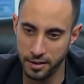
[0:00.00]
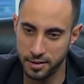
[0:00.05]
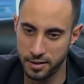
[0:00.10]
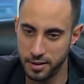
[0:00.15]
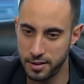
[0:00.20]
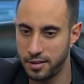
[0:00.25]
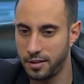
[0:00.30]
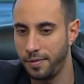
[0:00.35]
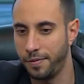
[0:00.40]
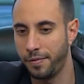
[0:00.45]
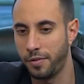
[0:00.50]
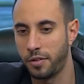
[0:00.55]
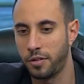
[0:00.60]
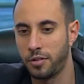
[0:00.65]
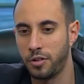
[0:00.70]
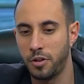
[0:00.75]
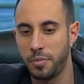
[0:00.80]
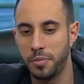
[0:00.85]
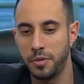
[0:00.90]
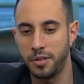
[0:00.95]
system for
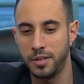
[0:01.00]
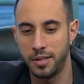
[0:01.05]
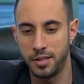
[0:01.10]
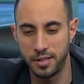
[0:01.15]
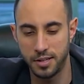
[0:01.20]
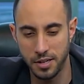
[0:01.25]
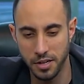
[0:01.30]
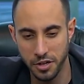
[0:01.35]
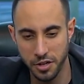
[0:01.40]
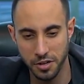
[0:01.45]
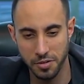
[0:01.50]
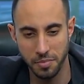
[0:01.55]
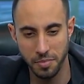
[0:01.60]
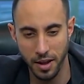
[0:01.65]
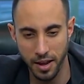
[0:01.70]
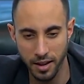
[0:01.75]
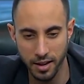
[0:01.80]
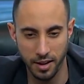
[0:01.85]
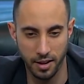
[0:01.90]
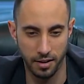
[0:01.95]
global decision
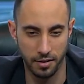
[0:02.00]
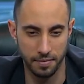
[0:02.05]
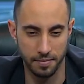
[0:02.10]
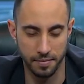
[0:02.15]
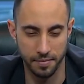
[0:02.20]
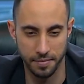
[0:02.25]
making.